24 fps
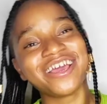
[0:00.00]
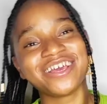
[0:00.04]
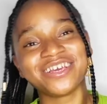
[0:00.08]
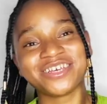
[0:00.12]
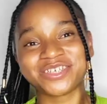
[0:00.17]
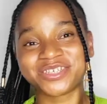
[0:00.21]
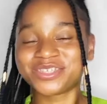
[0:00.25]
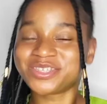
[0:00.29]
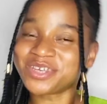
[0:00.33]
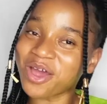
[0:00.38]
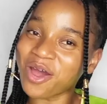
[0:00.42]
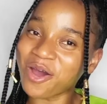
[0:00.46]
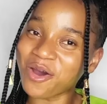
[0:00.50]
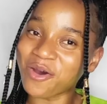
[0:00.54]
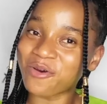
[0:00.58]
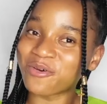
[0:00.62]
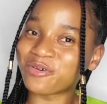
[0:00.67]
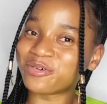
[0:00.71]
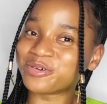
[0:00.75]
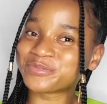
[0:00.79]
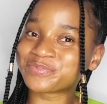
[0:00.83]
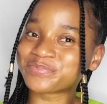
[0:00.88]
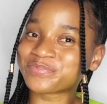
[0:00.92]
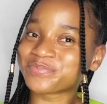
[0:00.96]

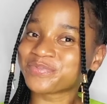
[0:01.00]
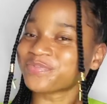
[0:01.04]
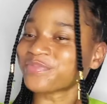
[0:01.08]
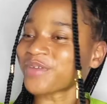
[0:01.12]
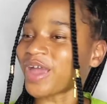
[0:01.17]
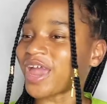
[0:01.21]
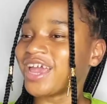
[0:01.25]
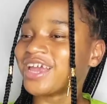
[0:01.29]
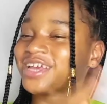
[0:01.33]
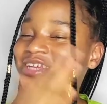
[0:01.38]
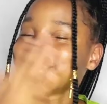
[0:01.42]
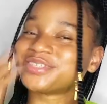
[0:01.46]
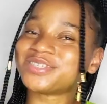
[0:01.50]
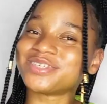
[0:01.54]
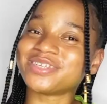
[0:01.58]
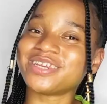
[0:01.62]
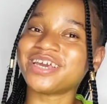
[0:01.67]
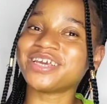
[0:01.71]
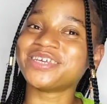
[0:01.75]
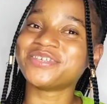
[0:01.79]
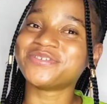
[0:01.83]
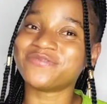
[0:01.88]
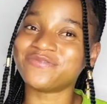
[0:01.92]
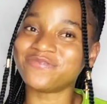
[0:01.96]
so
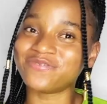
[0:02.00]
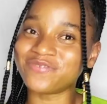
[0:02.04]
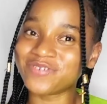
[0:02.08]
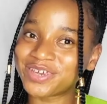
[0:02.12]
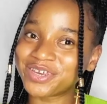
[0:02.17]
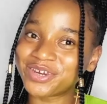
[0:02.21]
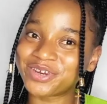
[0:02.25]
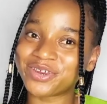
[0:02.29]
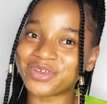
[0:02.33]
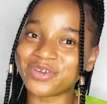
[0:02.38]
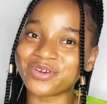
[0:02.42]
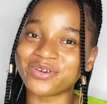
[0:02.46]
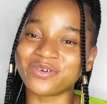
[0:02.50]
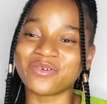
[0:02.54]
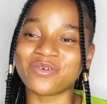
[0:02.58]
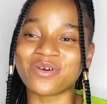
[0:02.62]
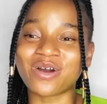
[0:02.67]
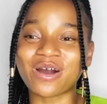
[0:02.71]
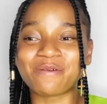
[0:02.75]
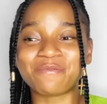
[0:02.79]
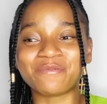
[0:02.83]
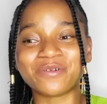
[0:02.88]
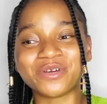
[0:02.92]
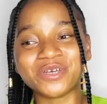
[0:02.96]
today's
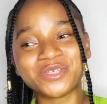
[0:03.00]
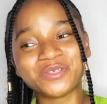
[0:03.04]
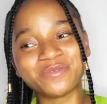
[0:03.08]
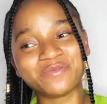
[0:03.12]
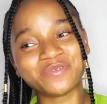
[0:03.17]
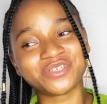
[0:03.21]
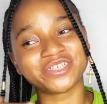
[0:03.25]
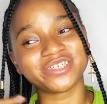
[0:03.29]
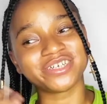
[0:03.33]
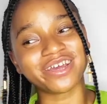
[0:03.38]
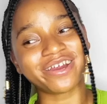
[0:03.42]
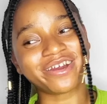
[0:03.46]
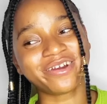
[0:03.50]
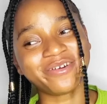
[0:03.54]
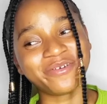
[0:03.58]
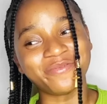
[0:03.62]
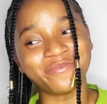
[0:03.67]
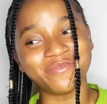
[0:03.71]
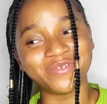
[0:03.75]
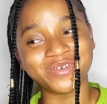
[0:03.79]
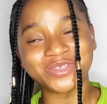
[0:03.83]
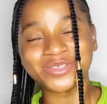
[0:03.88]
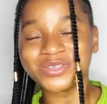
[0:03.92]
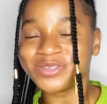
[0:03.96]
video i'm going to be
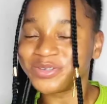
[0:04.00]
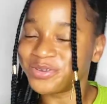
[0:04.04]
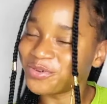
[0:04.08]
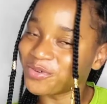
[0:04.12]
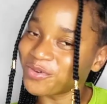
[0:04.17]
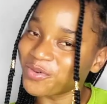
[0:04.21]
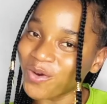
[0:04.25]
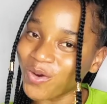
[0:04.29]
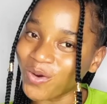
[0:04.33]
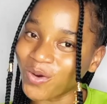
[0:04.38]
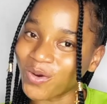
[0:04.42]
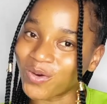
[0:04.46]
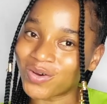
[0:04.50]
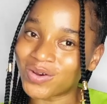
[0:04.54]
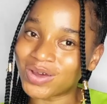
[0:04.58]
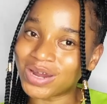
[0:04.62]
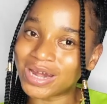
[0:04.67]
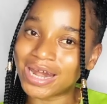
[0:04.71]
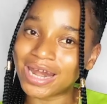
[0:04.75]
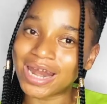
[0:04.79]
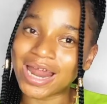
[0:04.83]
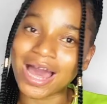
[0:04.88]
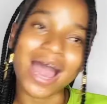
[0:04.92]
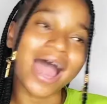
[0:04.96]
sharing with you
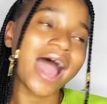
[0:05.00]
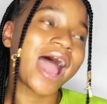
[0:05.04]
all